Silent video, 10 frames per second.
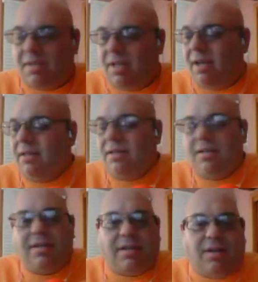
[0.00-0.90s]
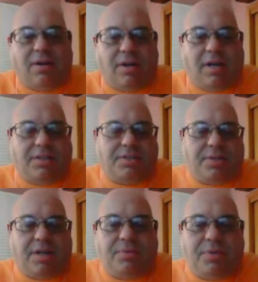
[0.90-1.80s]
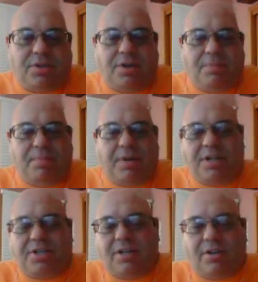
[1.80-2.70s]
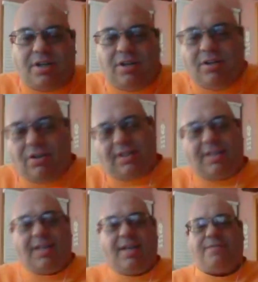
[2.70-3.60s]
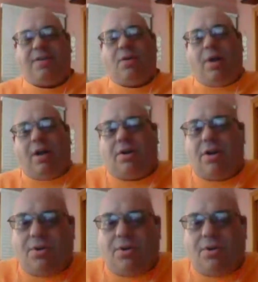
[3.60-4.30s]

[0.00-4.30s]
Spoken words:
Yeah. You know, as we turn the page here, looking a little at the NFL wildcard